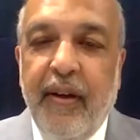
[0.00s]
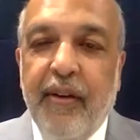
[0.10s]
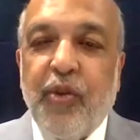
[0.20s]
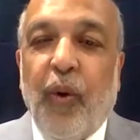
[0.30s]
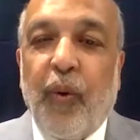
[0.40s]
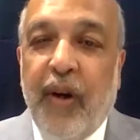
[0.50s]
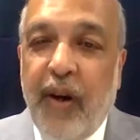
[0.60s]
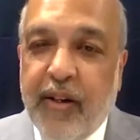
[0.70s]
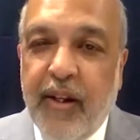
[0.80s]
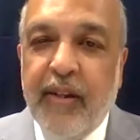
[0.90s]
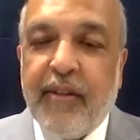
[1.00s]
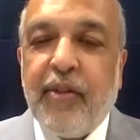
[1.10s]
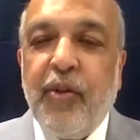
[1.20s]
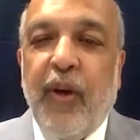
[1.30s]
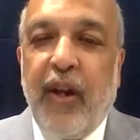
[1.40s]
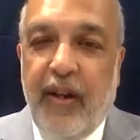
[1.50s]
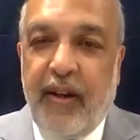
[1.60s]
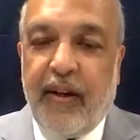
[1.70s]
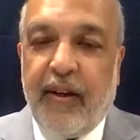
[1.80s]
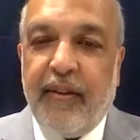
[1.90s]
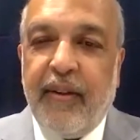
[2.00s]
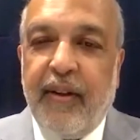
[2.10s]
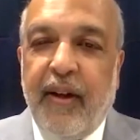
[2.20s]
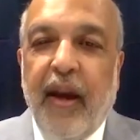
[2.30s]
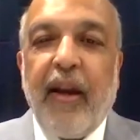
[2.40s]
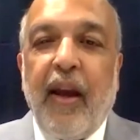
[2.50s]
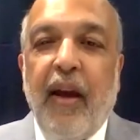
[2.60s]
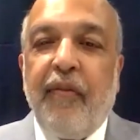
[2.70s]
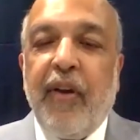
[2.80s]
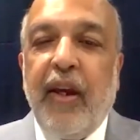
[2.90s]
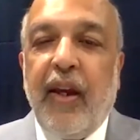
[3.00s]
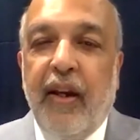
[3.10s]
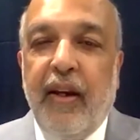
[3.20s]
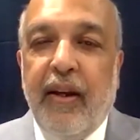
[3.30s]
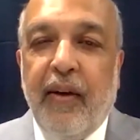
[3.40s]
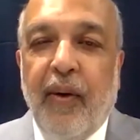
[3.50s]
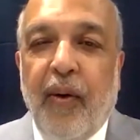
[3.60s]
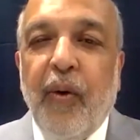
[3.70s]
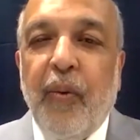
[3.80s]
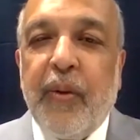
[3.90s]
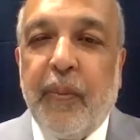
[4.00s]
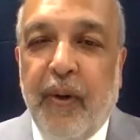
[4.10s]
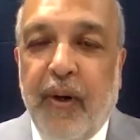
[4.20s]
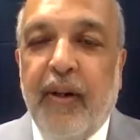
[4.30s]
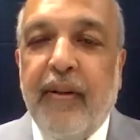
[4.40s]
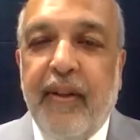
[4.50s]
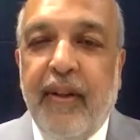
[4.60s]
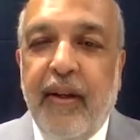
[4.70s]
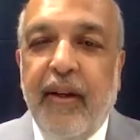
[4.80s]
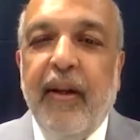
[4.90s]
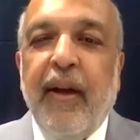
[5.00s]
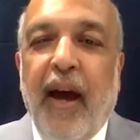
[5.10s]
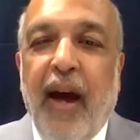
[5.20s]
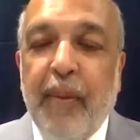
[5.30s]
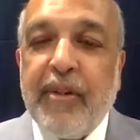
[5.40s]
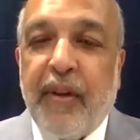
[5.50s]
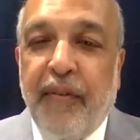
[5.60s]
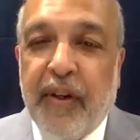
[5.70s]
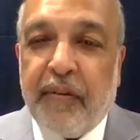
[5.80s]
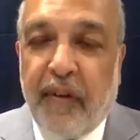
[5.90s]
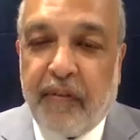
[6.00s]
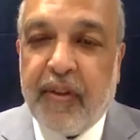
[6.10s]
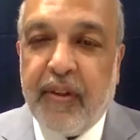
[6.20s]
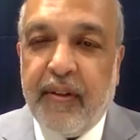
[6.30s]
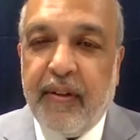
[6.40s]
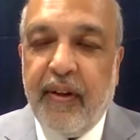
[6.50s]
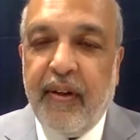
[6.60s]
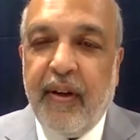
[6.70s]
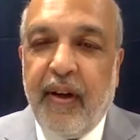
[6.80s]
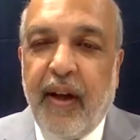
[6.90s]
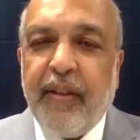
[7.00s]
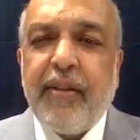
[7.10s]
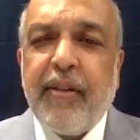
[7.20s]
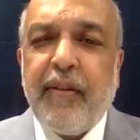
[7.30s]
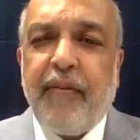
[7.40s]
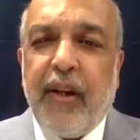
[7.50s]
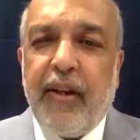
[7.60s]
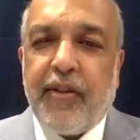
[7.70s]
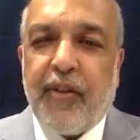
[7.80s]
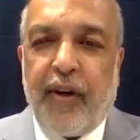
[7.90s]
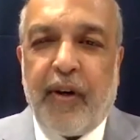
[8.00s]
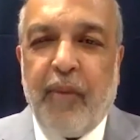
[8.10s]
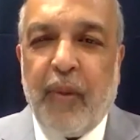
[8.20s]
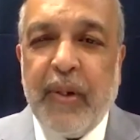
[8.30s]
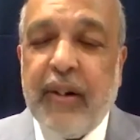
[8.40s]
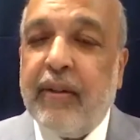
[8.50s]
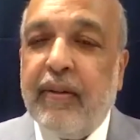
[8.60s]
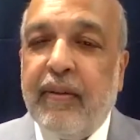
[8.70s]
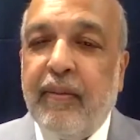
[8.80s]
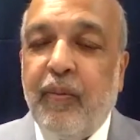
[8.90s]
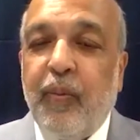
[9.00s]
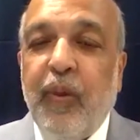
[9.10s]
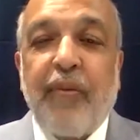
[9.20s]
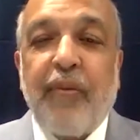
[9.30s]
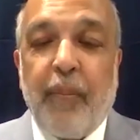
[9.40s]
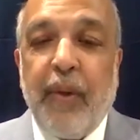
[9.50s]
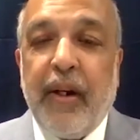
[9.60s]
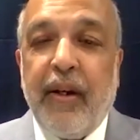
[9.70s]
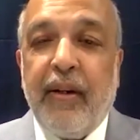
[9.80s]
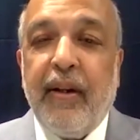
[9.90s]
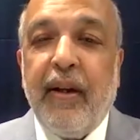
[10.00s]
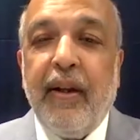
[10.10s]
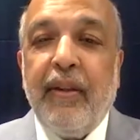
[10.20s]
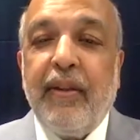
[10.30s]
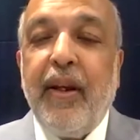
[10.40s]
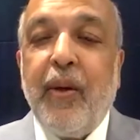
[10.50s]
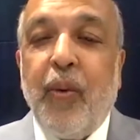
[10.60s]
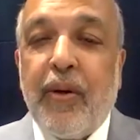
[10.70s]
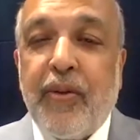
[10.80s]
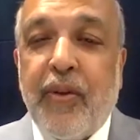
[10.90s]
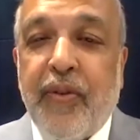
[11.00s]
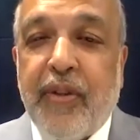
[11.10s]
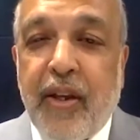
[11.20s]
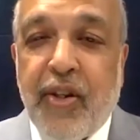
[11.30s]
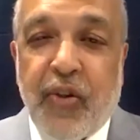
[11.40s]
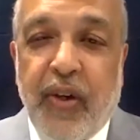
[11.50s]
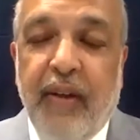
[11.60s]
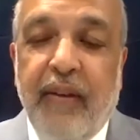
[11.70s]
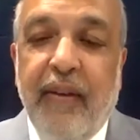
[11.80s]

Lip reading: So greetings to India and every Indian all over the world. Happy 75th. And this is a very historic moment. We have completed 75th.